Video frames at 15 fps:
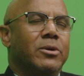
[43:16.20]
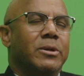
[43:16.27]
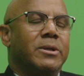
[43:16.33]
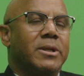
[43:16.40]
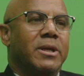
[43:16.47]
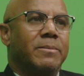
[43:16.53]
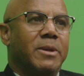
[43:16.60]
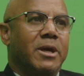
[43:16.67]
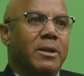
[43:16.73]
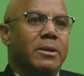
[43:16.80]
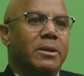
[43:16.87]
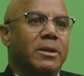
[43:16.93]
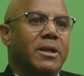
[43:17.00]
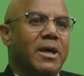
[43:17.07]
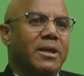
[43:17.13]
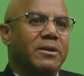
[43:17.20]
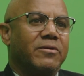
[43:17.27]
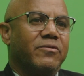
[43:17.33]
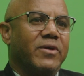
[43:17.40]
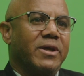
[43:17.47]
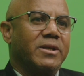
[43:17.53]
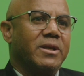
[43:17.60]
Damien that
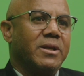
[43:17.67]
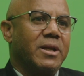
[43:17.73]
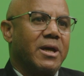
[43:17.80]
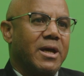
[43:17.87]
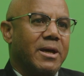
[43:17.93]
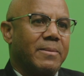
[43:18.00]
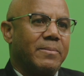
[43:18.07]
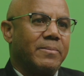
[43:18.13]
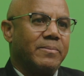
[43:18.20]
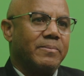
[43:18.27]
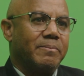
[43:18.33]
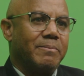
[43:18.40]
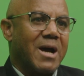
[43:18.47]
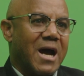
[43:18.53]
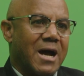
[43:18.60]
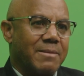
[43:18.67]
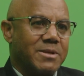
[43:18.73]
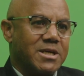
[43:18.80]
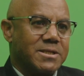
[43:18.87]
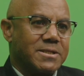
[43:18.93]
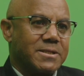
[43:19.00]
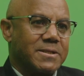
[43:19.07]
affected
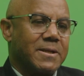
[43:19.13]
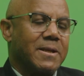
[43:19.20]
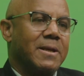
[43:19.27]
Bahamas,